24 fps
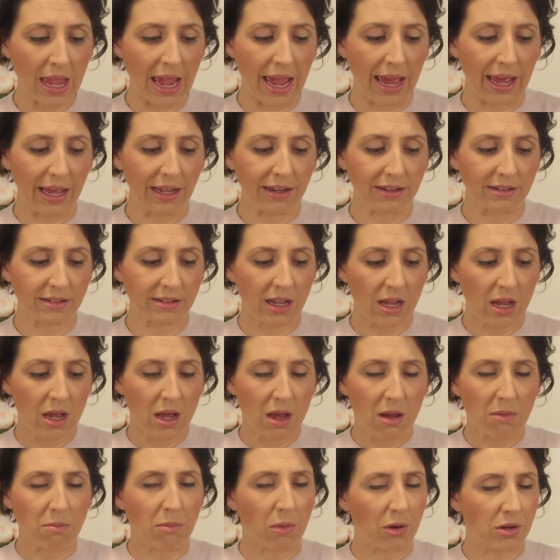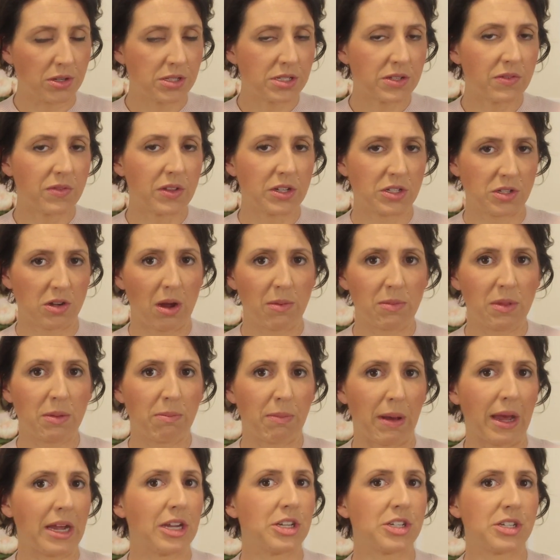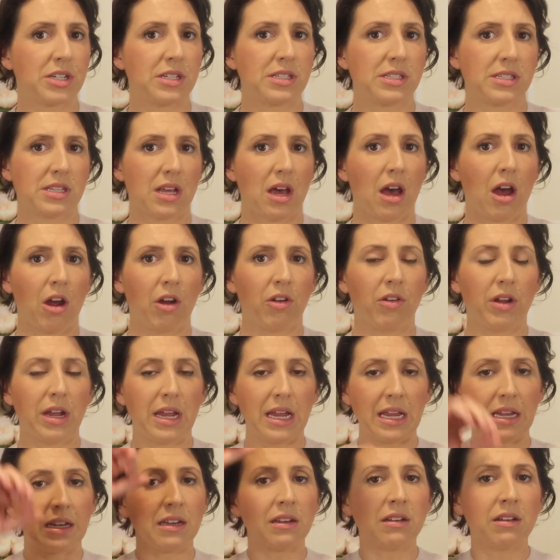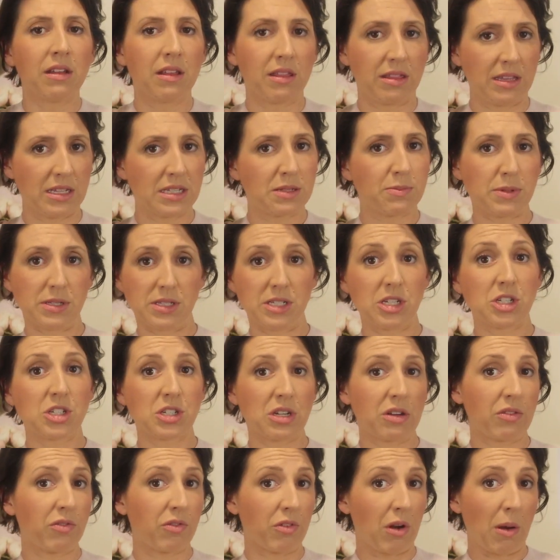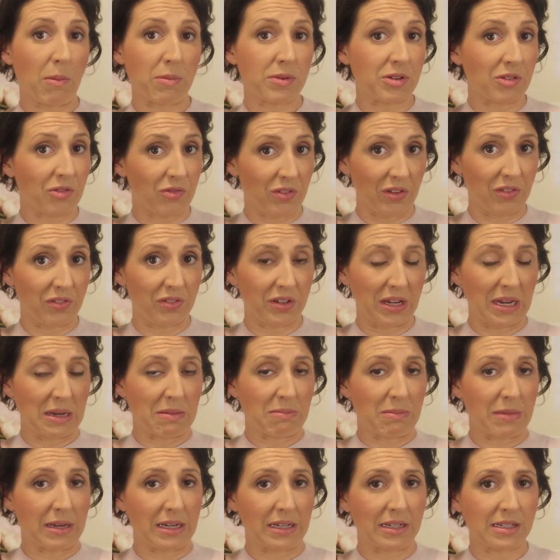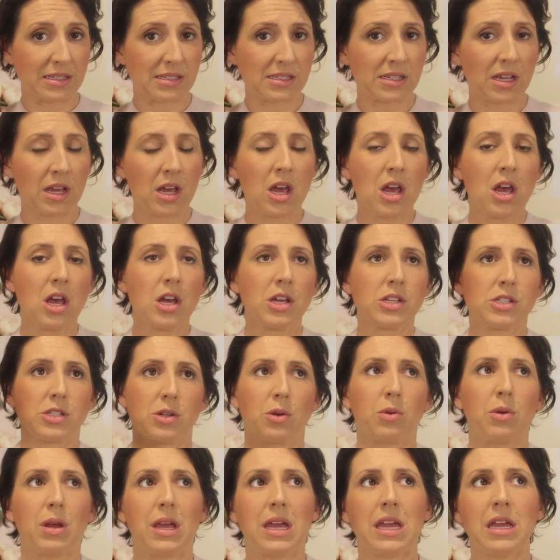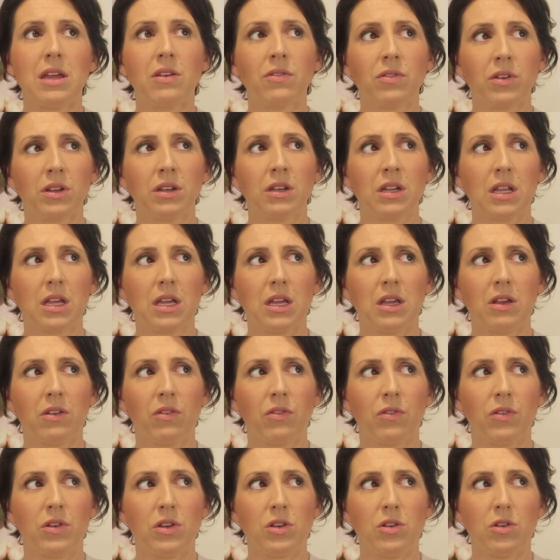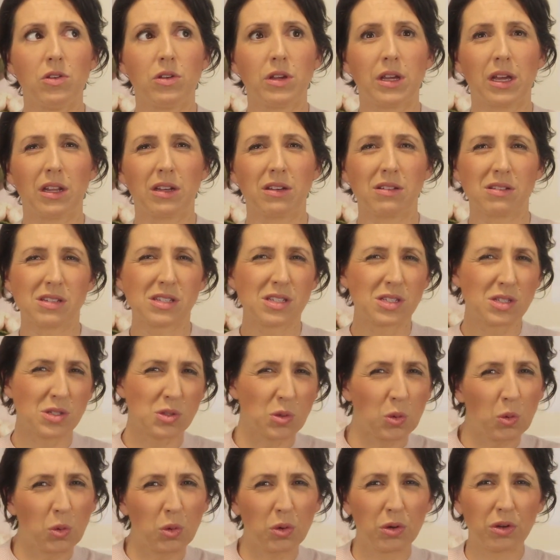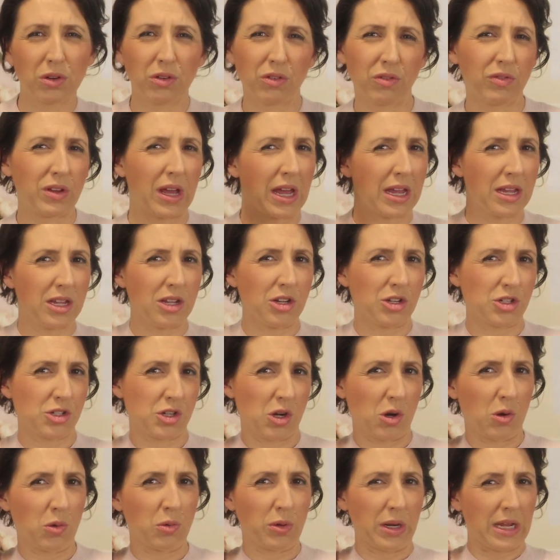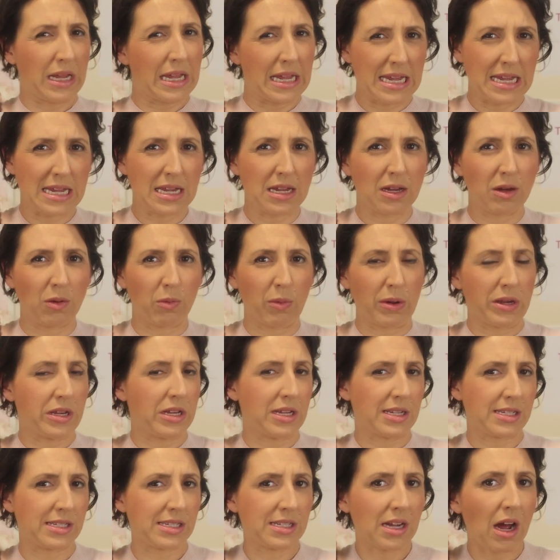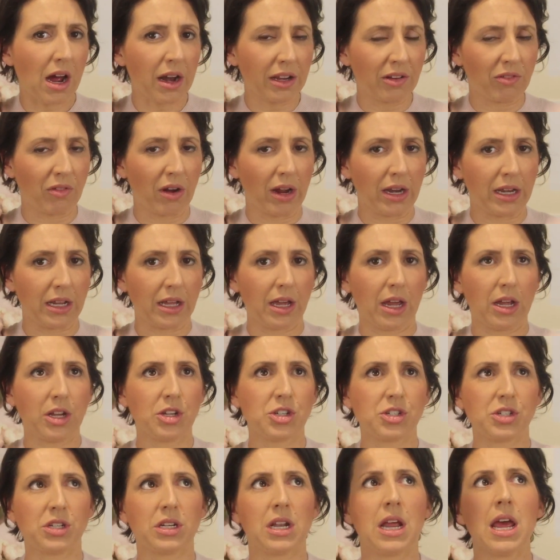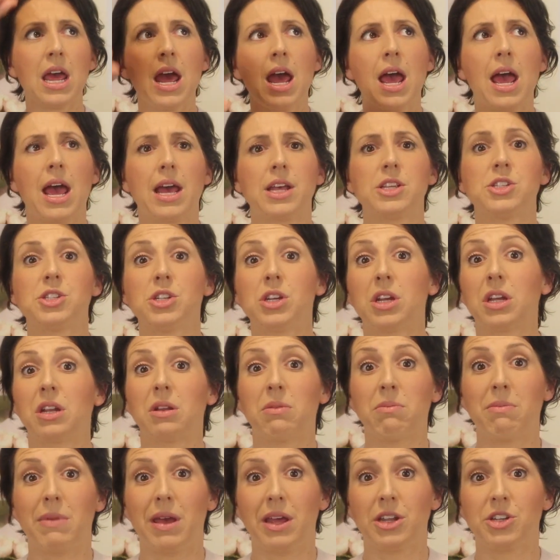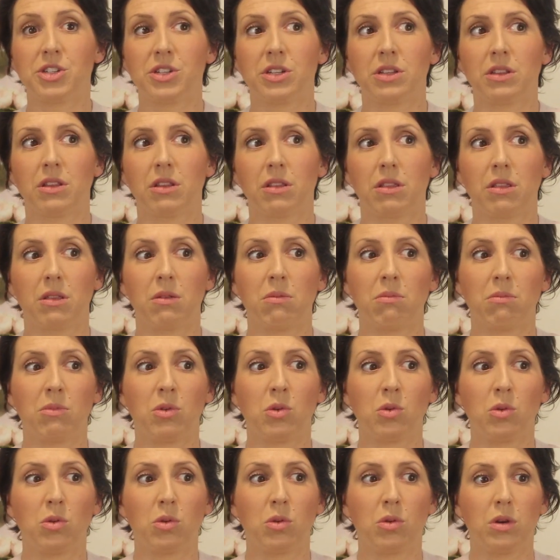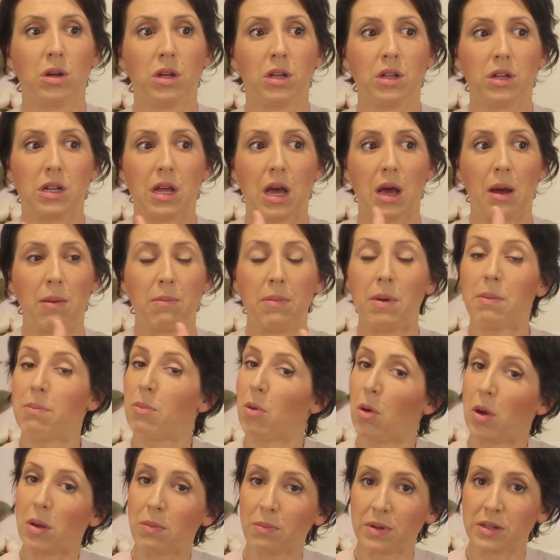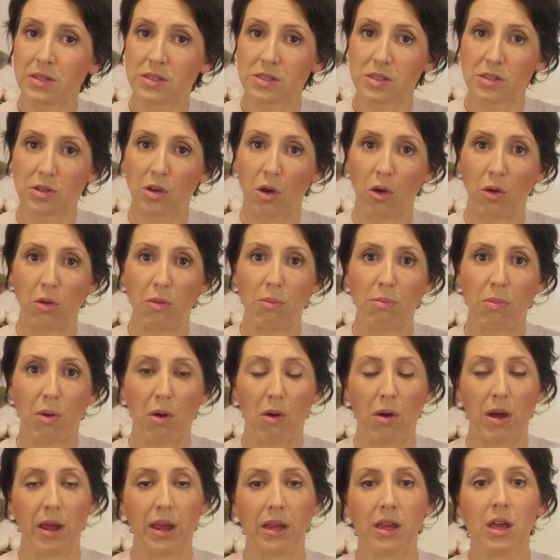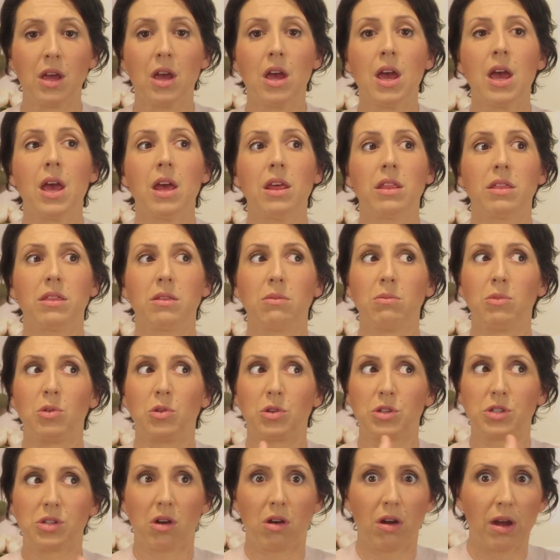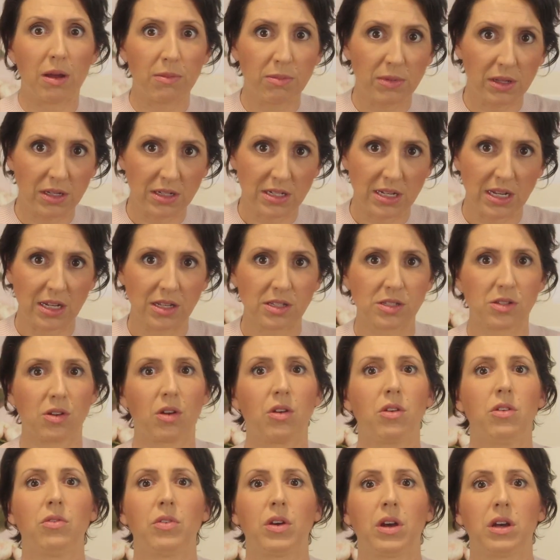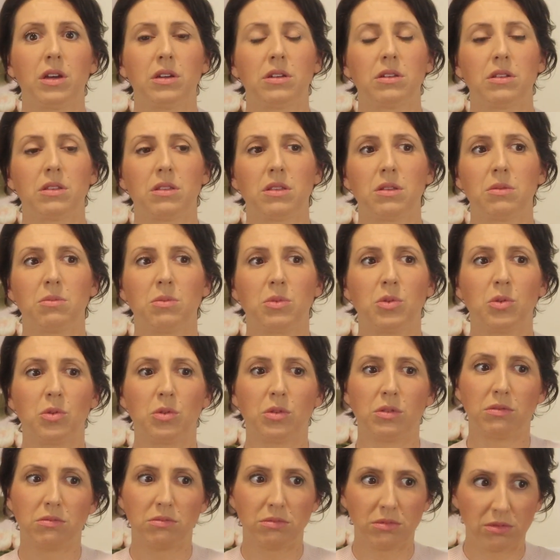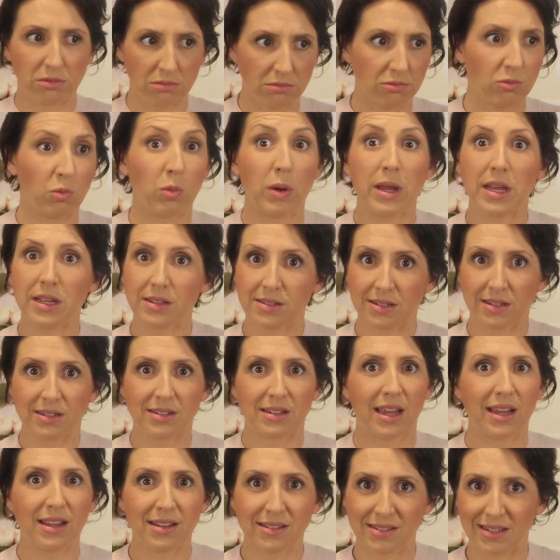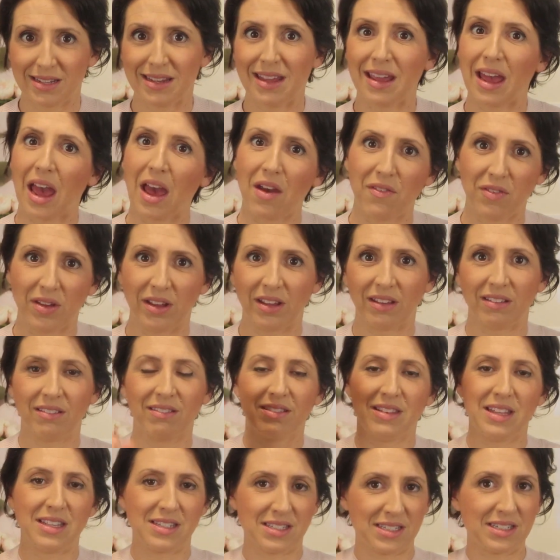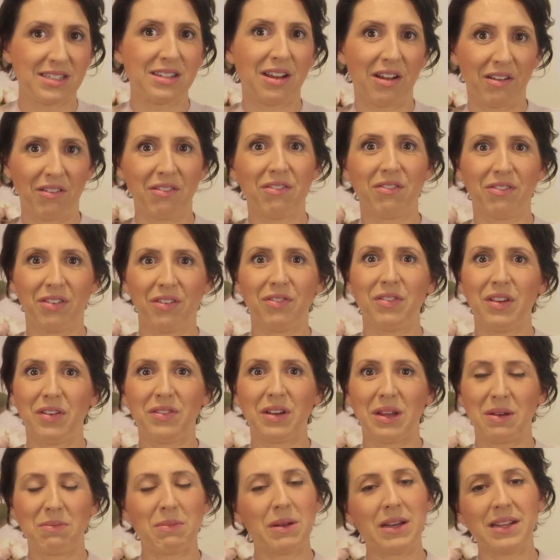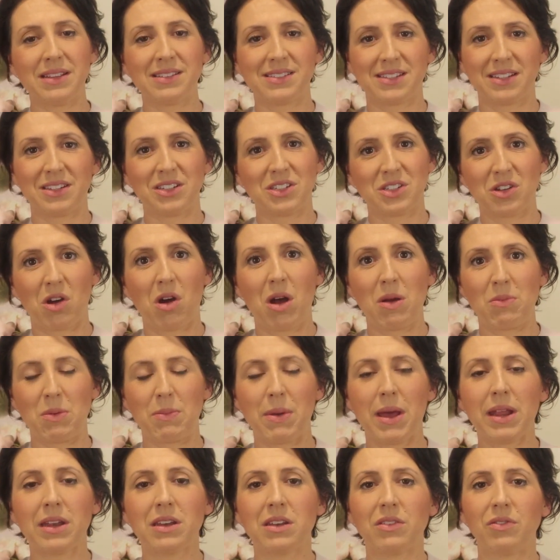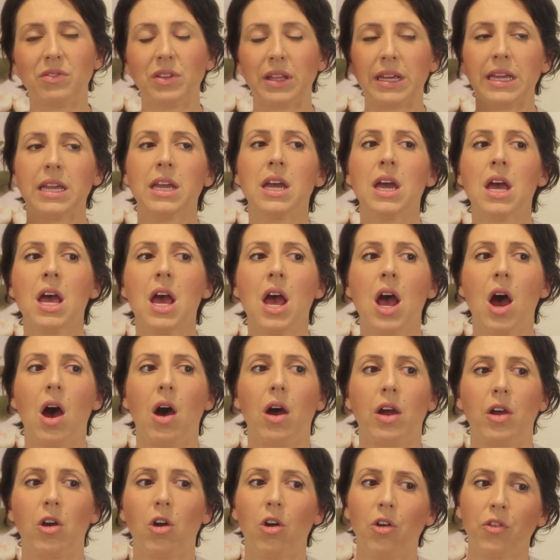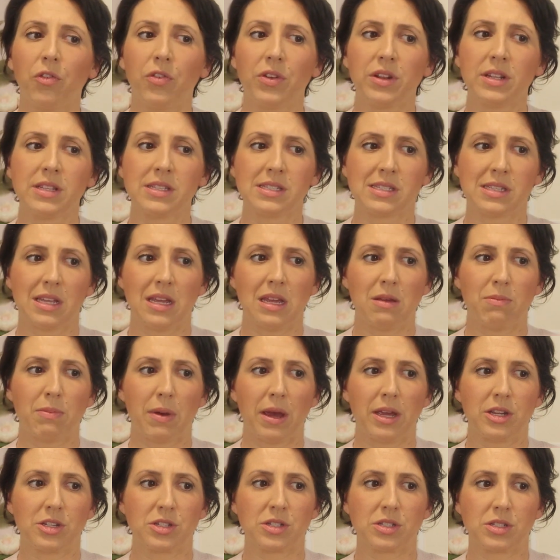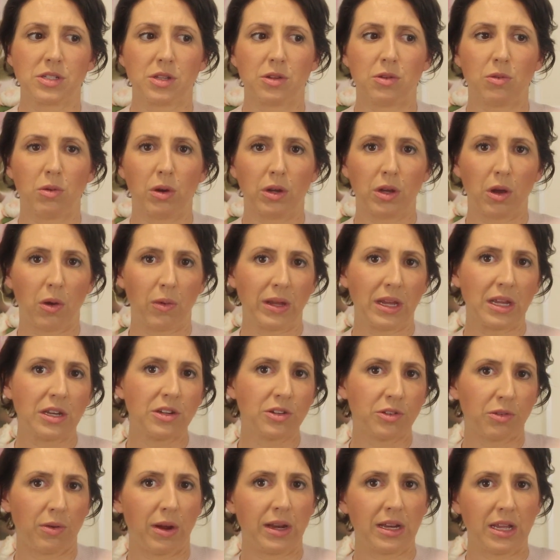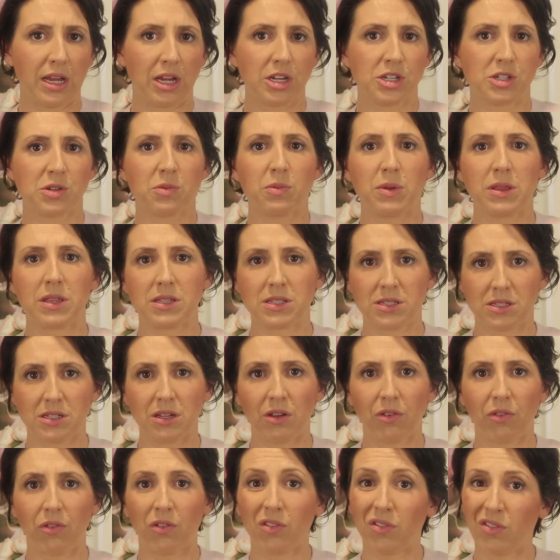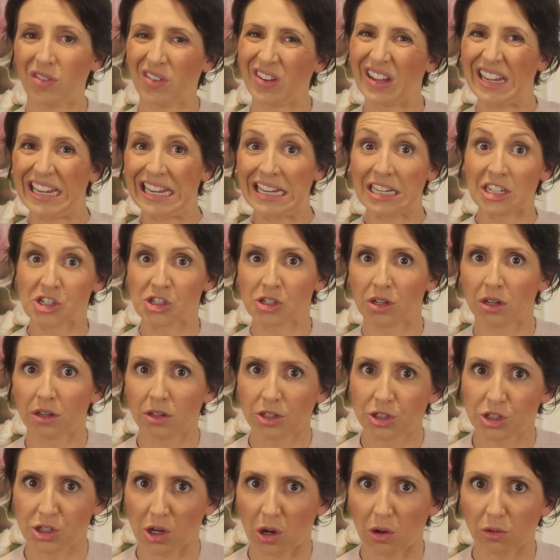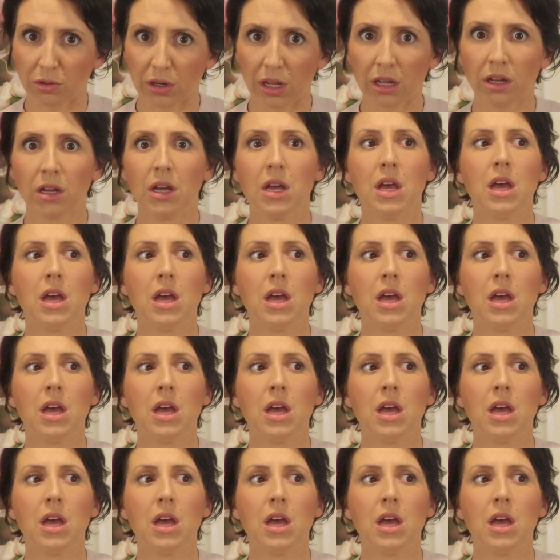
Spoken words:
And most of the time the patients are in this position for up to 15 minutes. So even if you can sort of get your shoulder here when you're starting radiation, as you can imagine, the more appointments go by, the more time that ticks over, the more weeks and days that you're having this done for 15 minutes at a time repetitively. I often see patients who are going into radiation with a stiff-ish shoulder